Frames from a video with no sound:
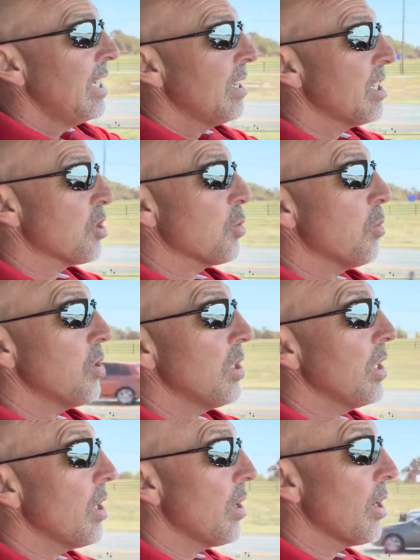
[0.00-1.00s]
This
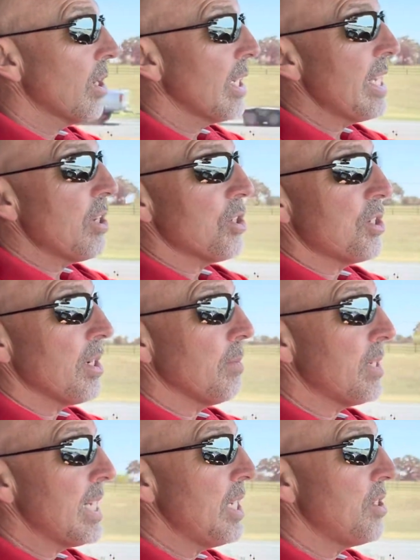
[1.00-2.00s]
morning on our leadership
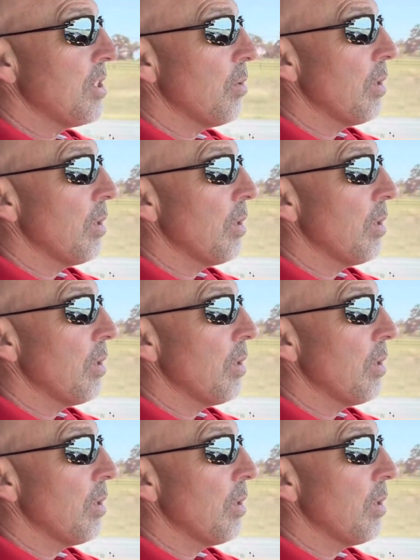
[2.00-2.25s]
teaching,